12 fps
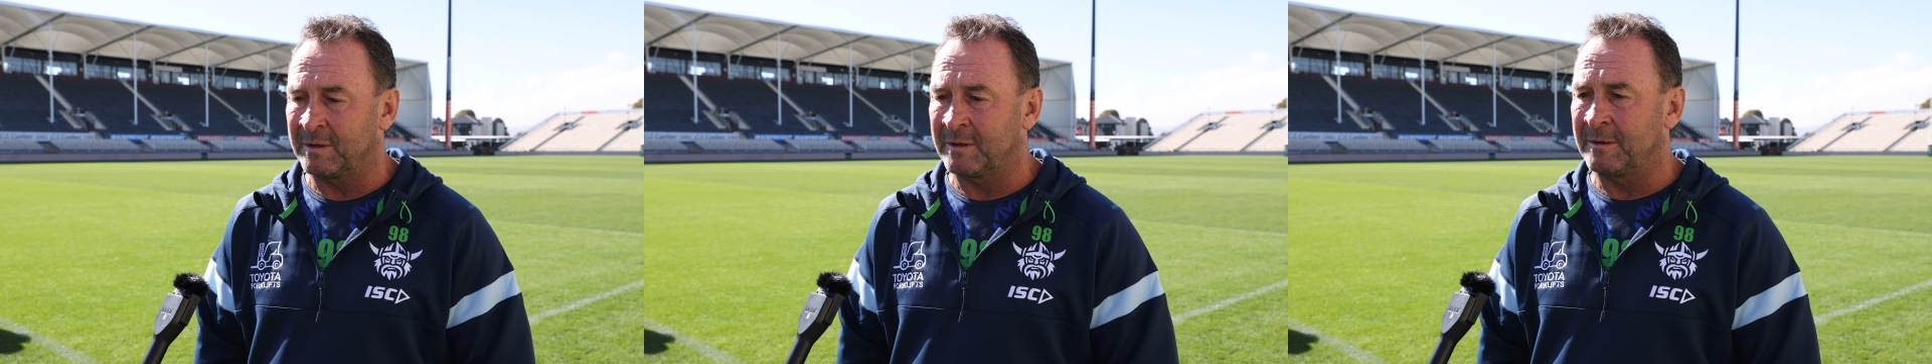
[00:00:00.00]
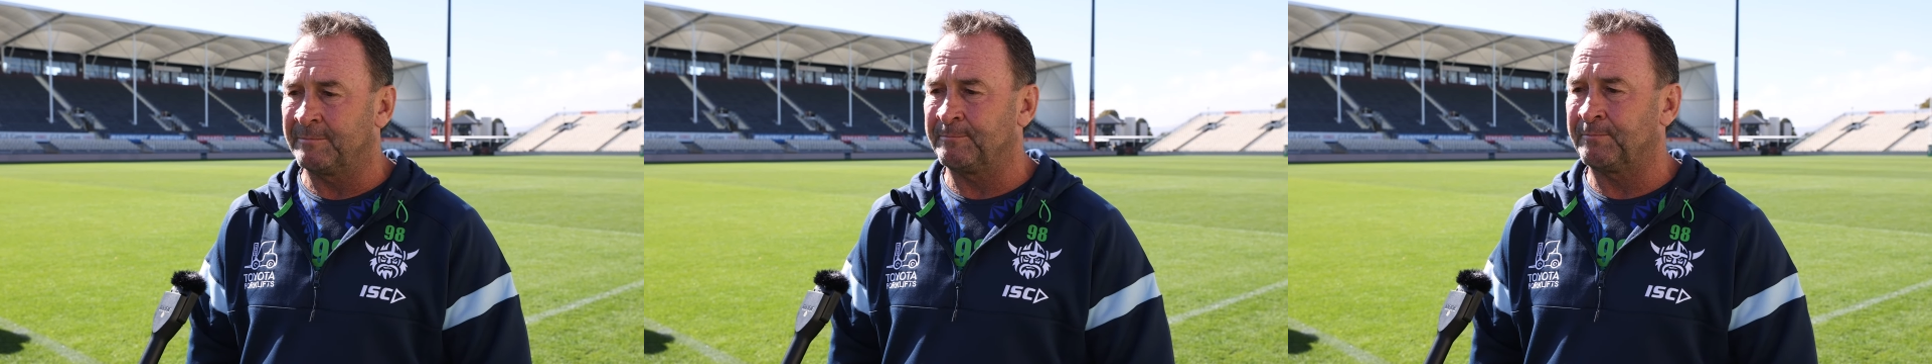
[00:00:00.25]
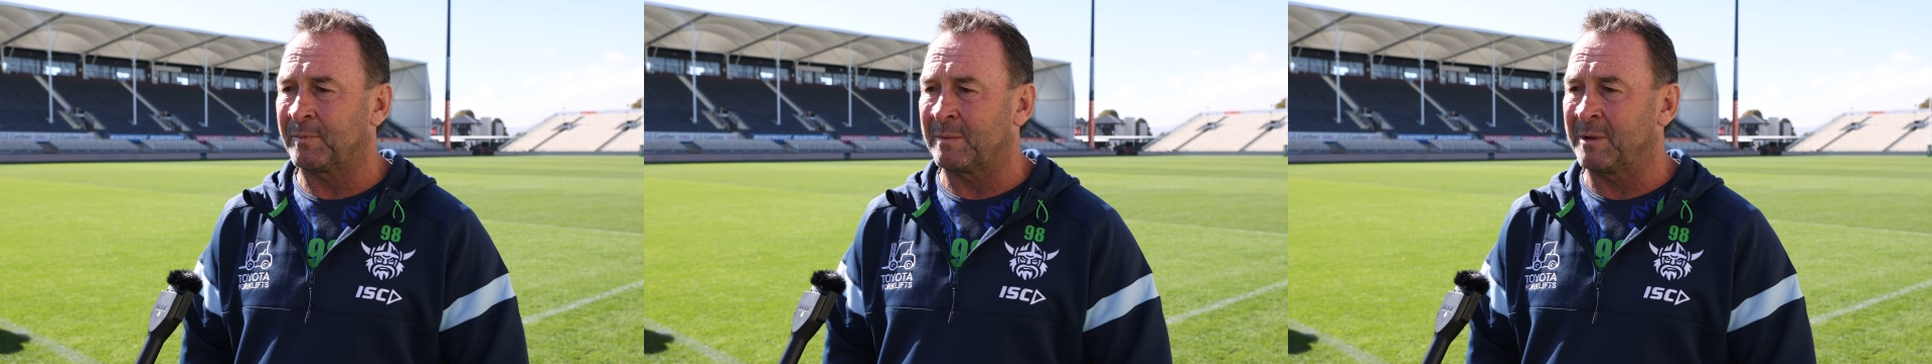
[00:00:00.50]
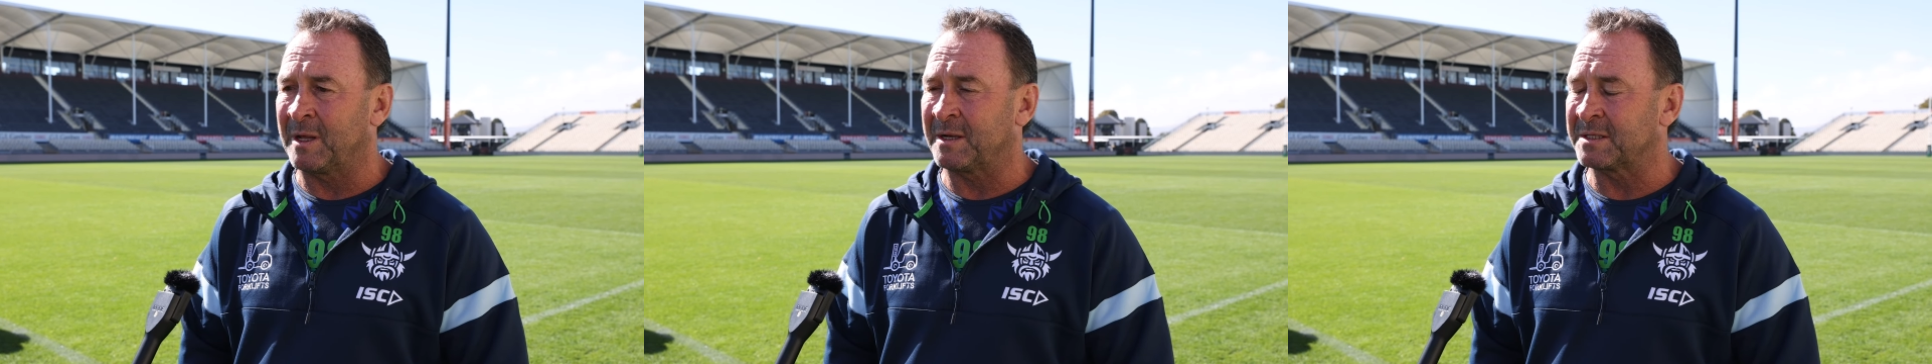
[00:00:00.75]
um,
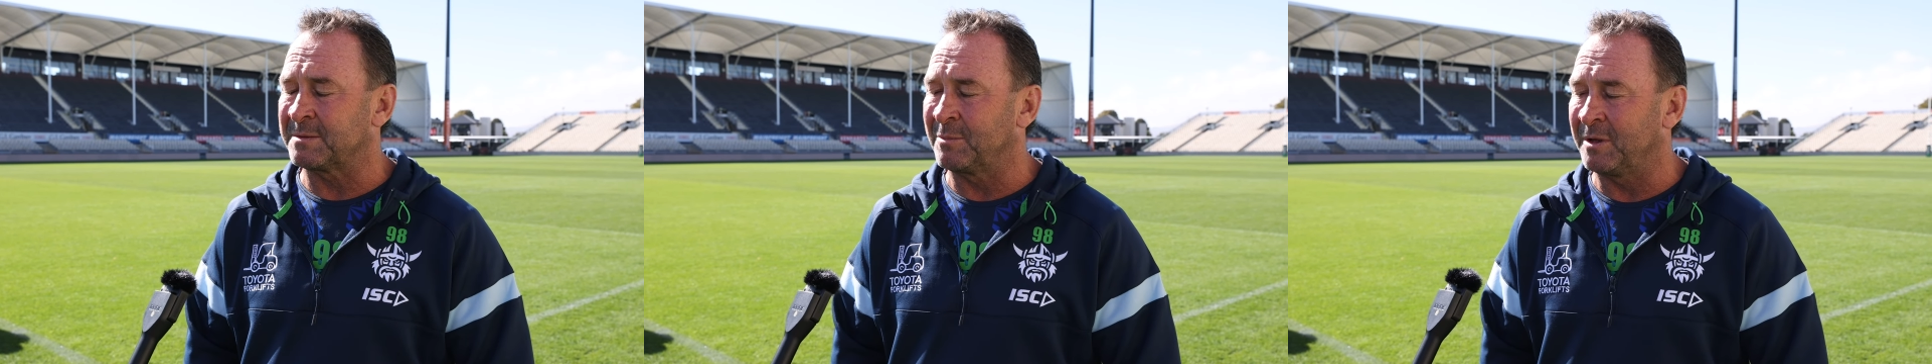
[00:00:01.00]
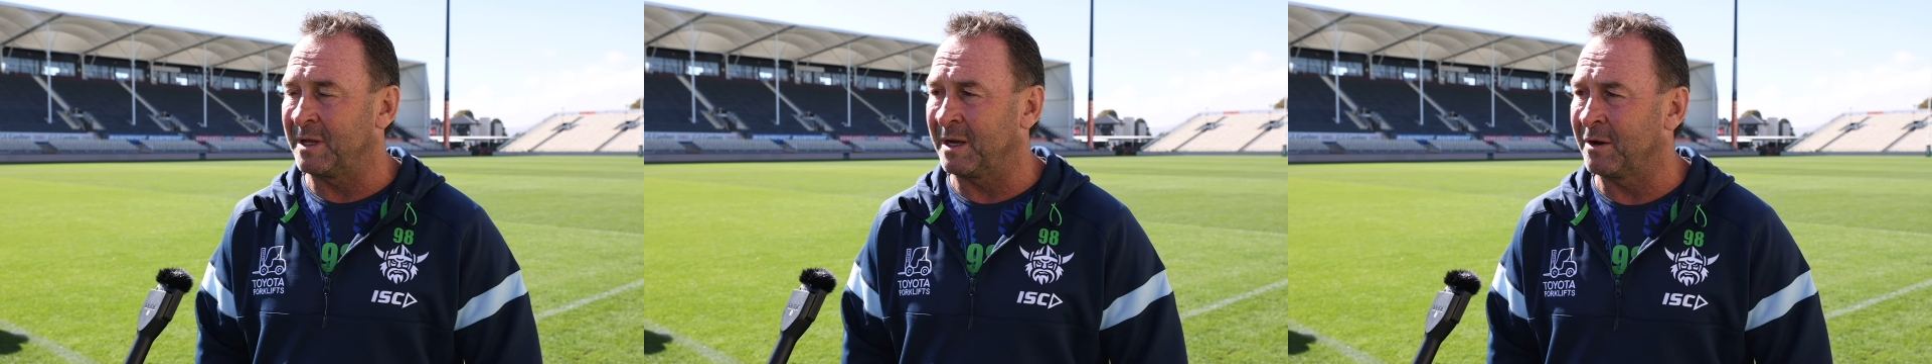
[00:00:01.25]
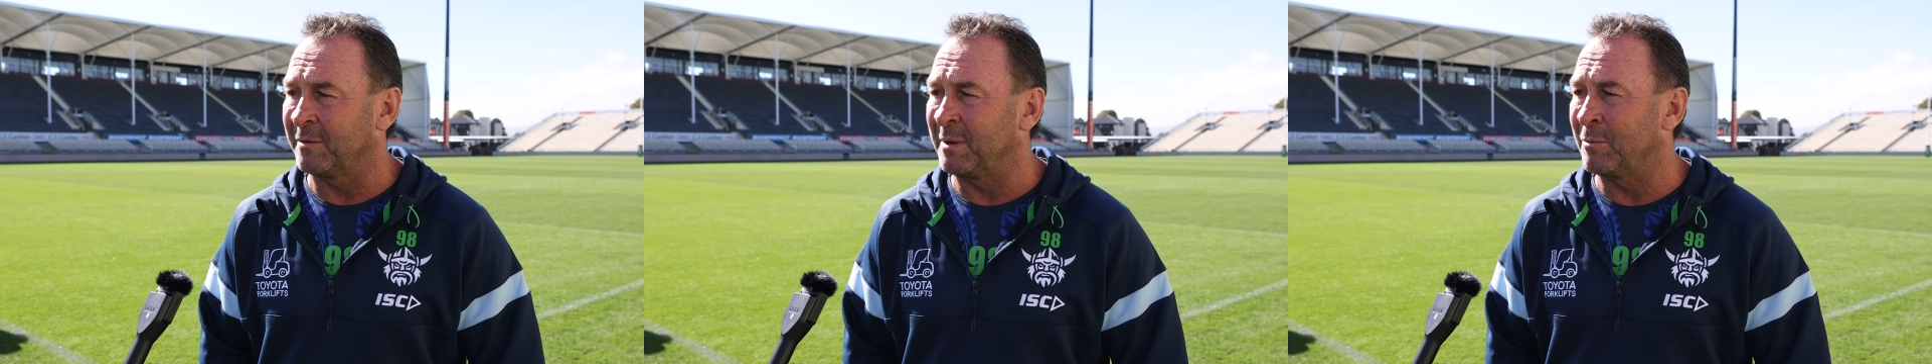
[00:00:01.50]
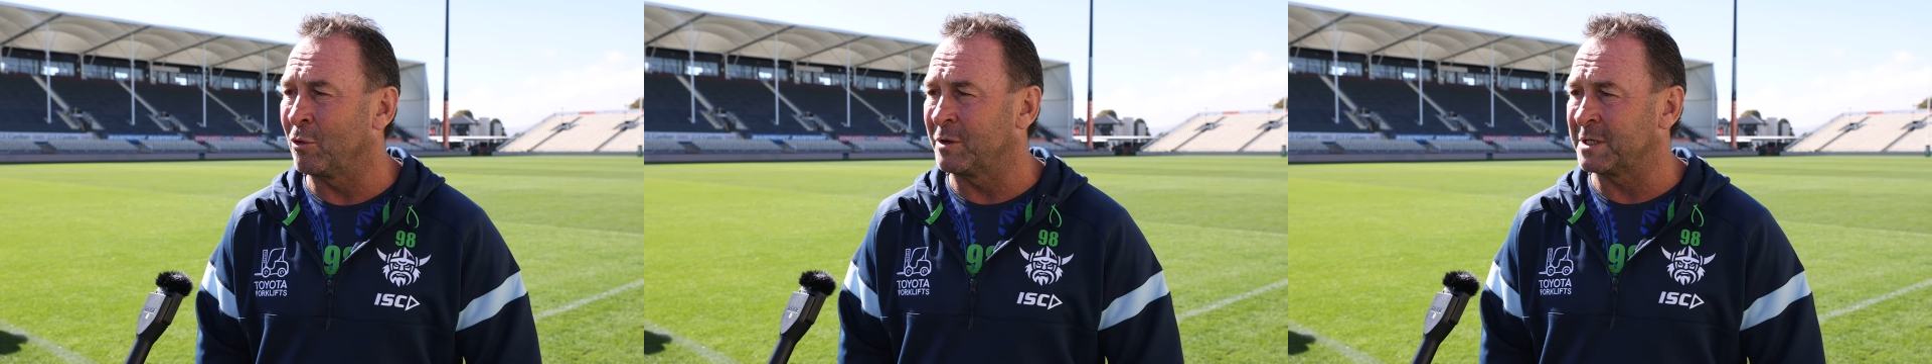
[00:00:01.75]
but that doesn't mean they've got to
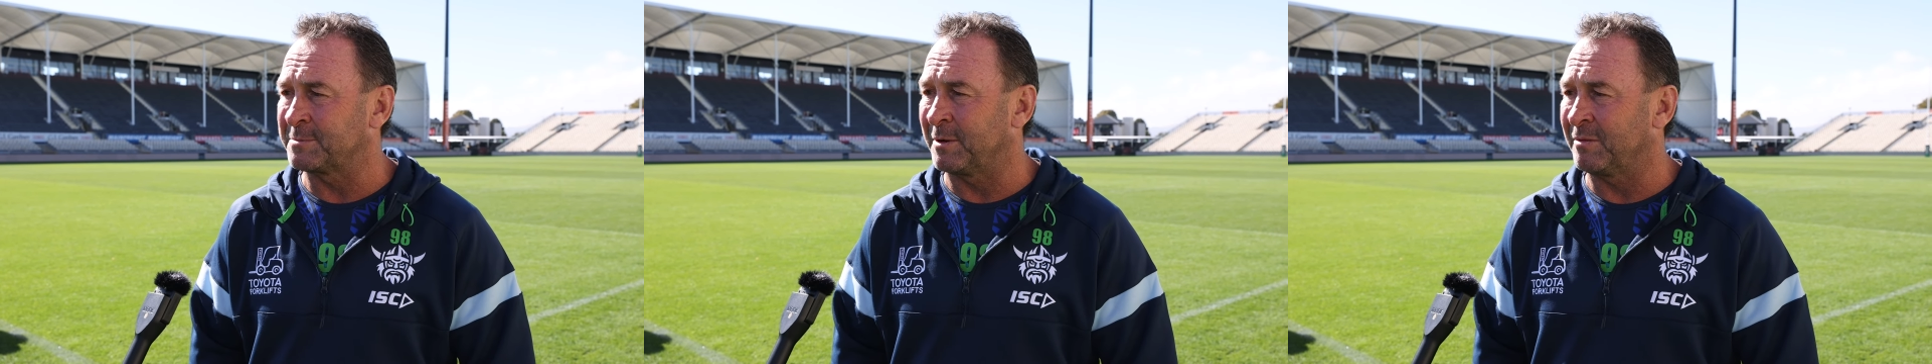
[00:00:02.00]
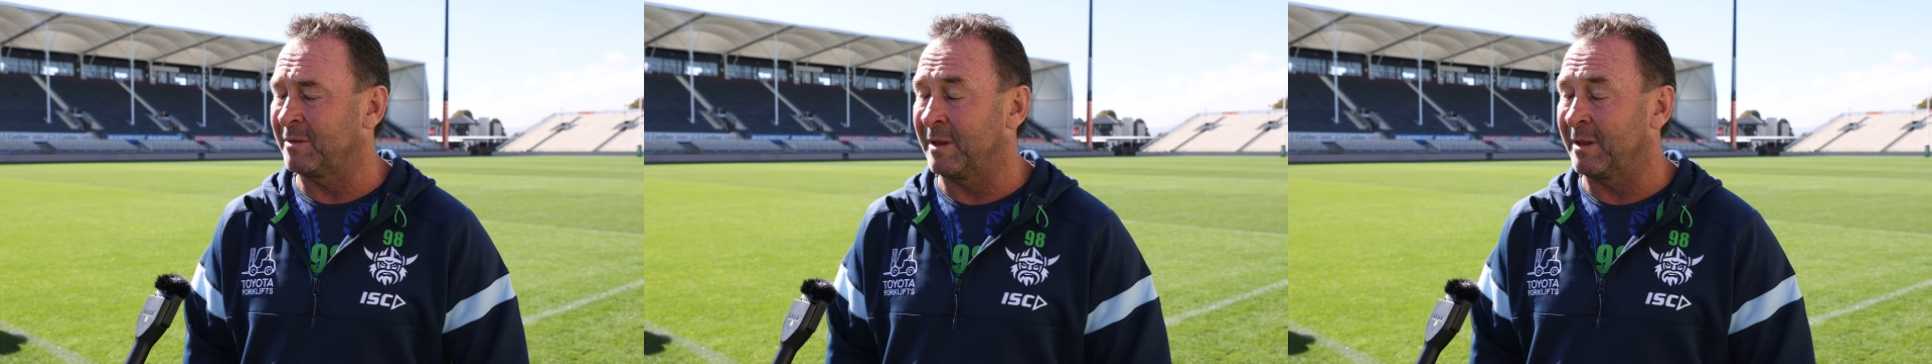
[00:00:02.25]
be more desperate.